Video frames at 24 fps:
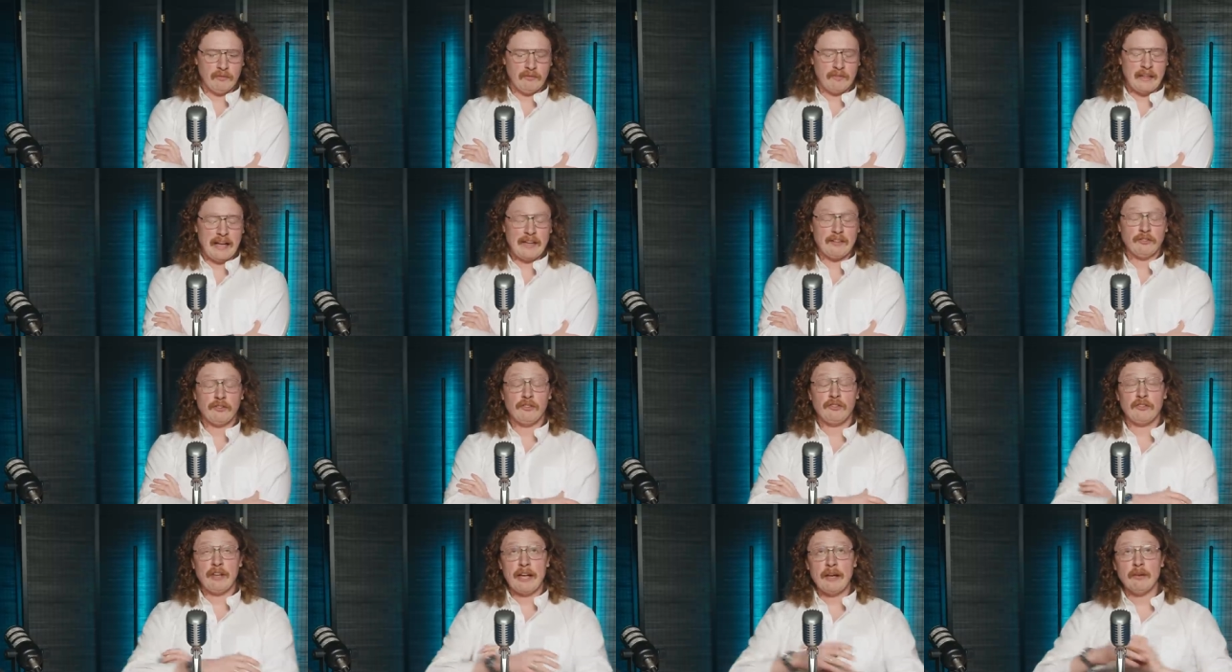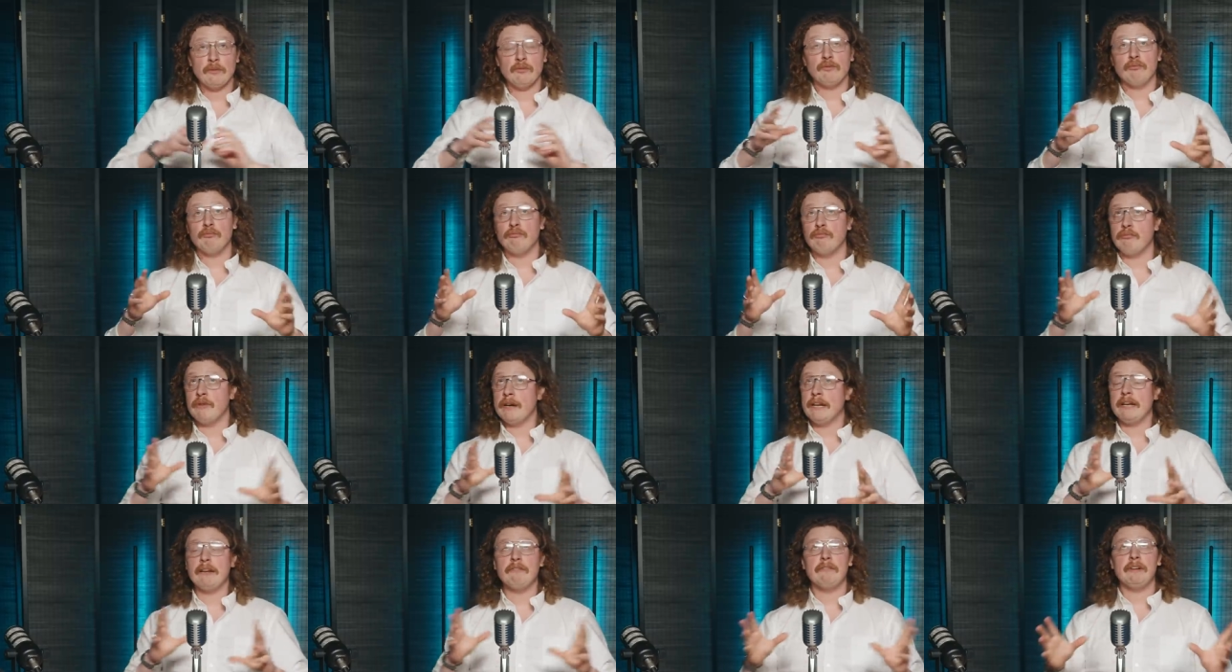that sounds
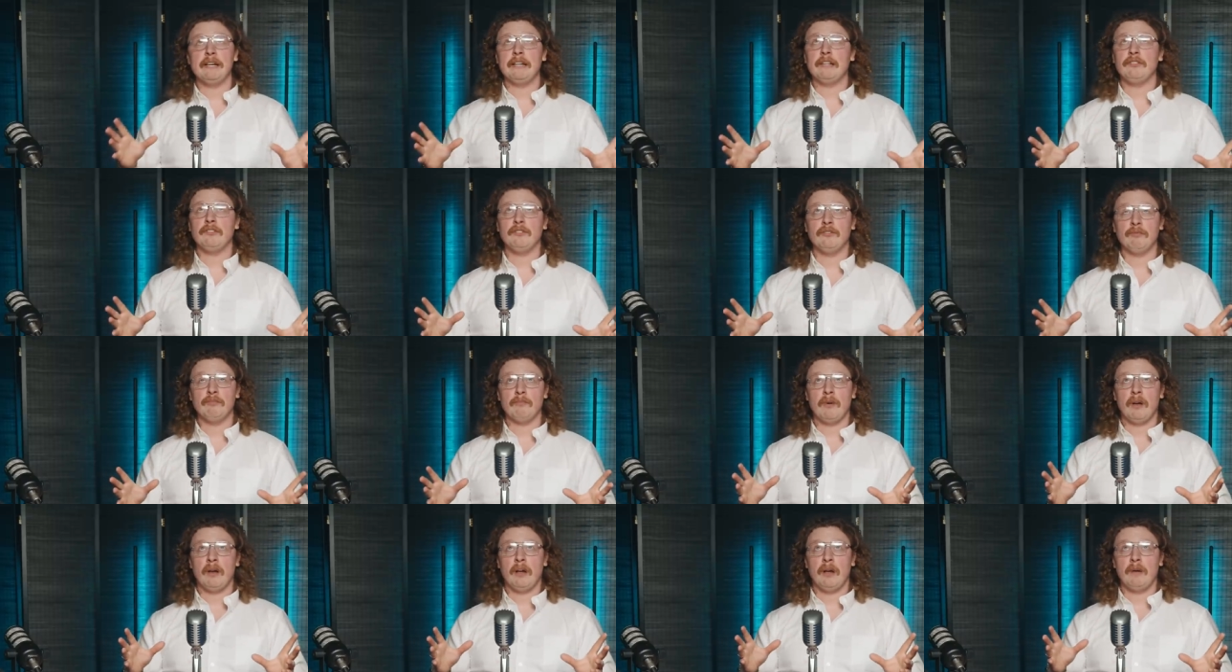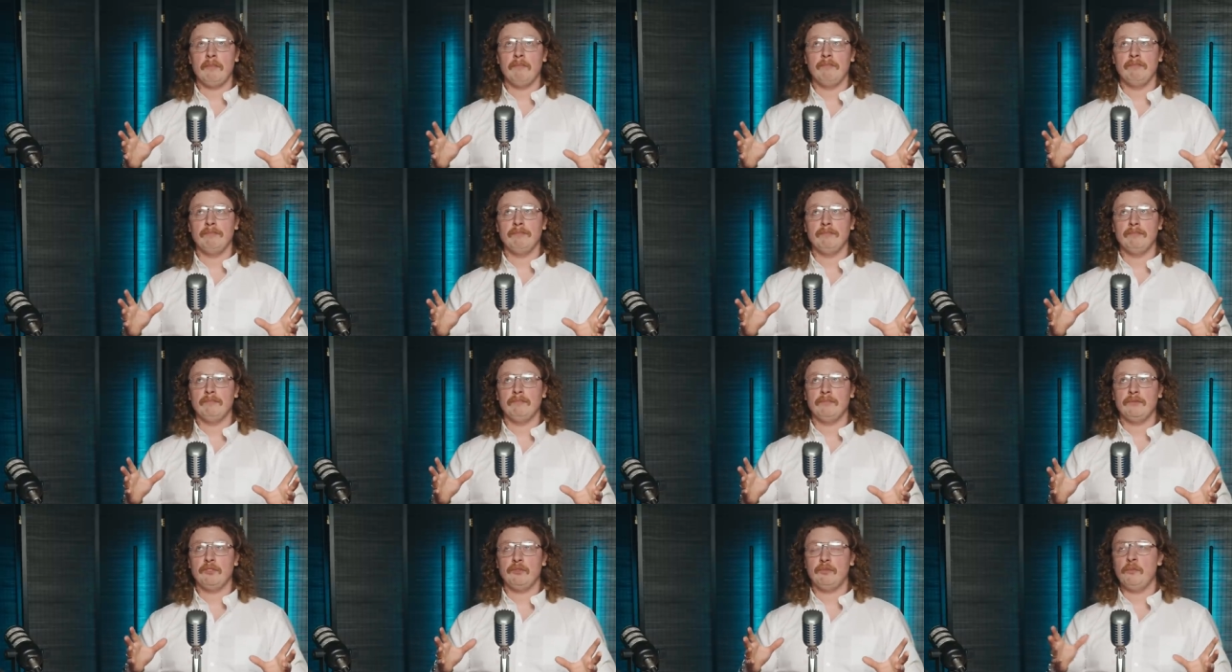really, really um,
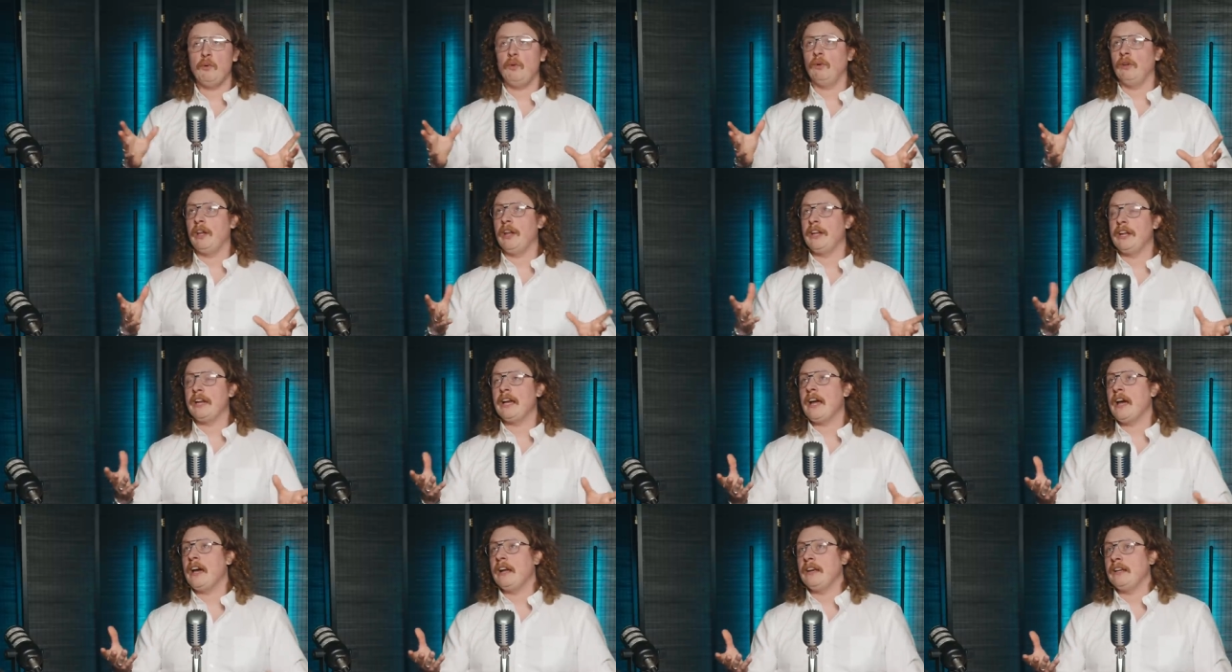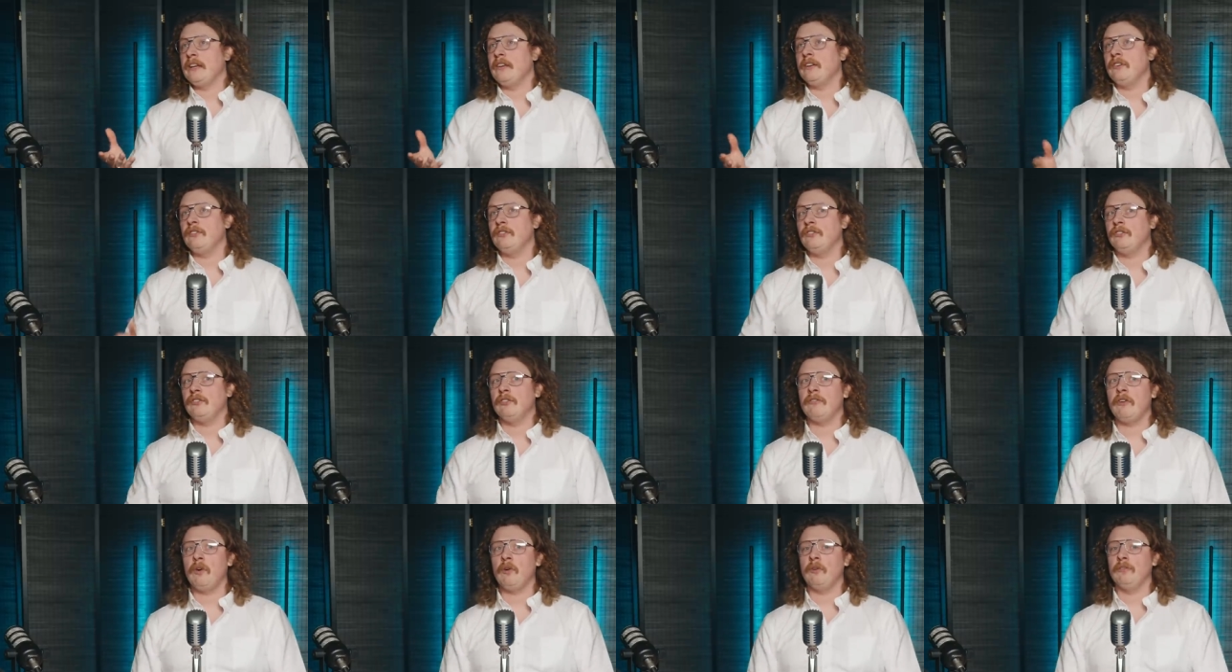small, and it and it has
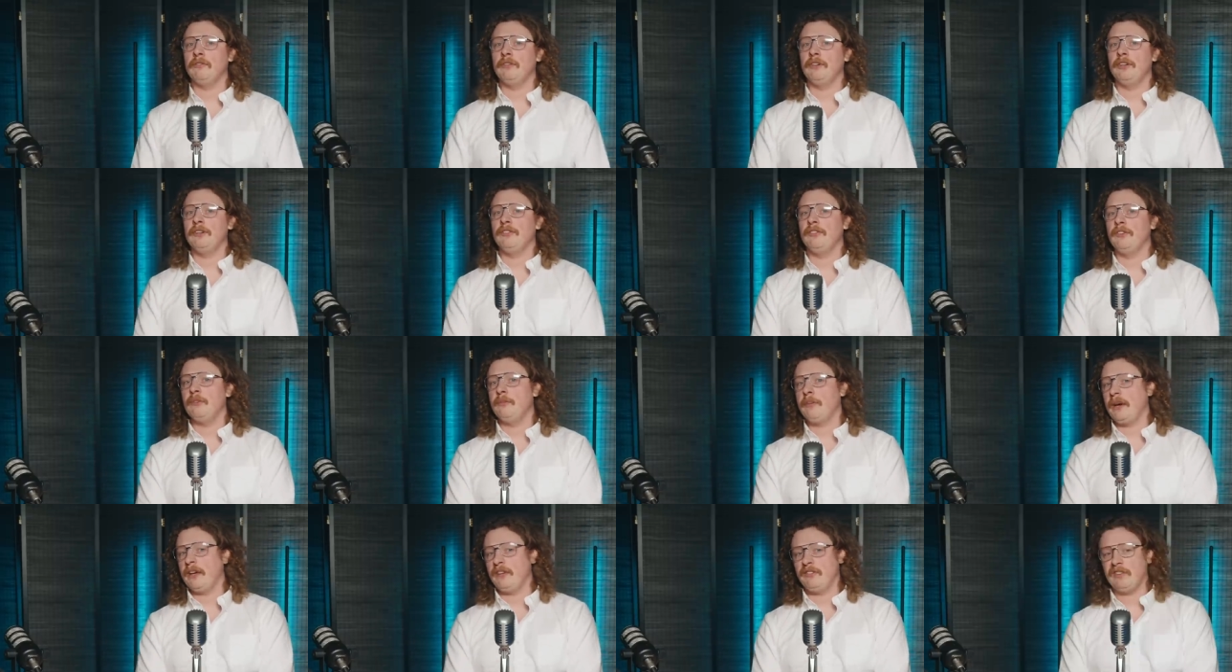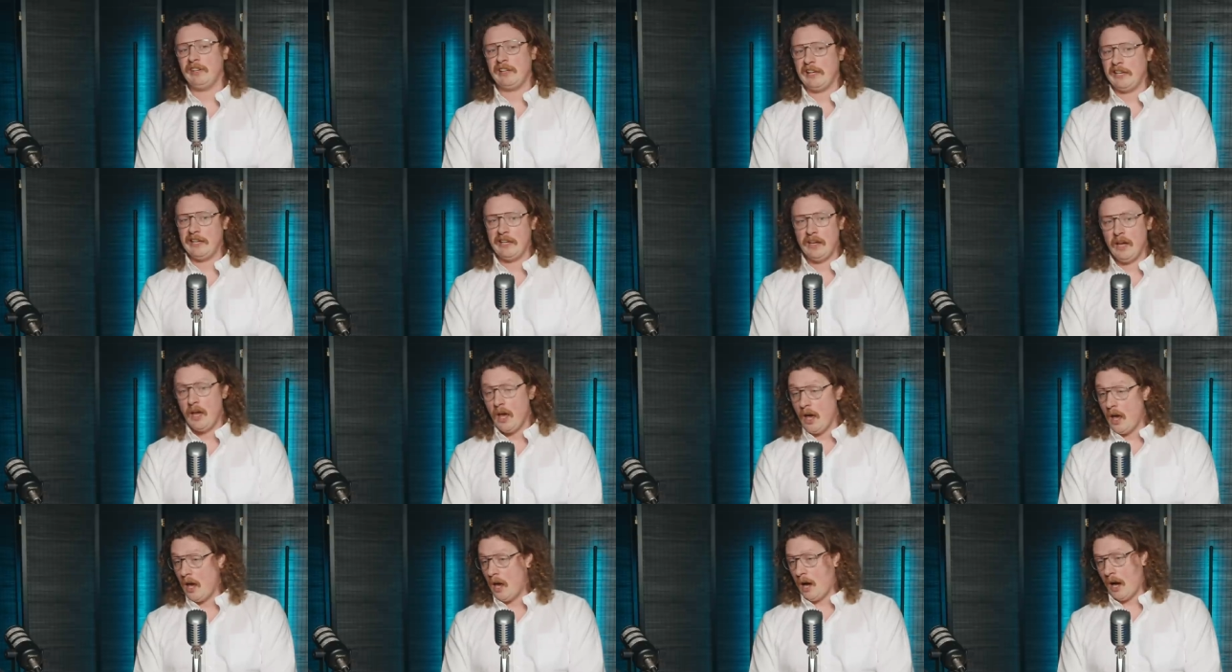devolved into basically
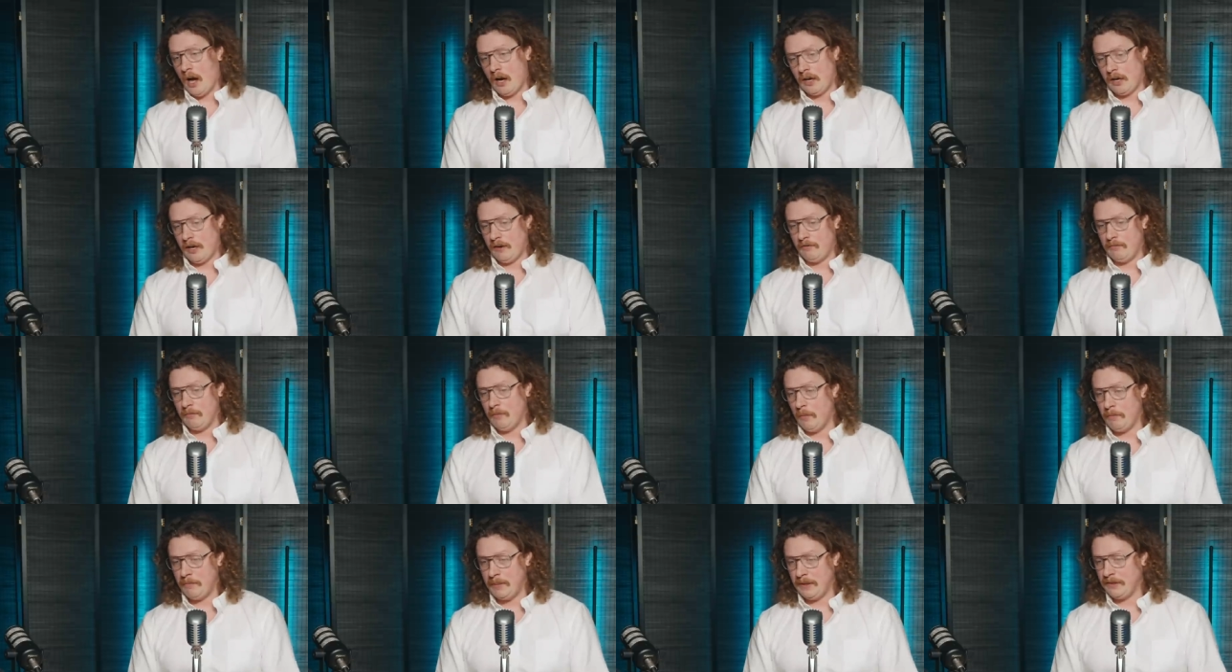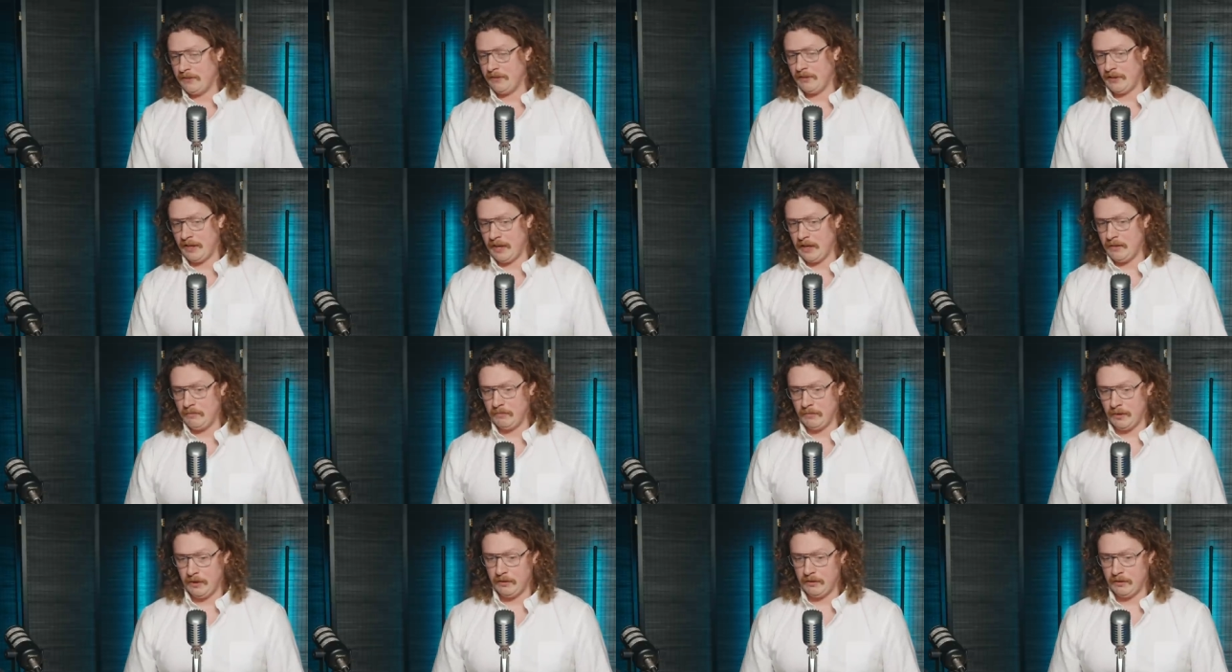a government bid scheme.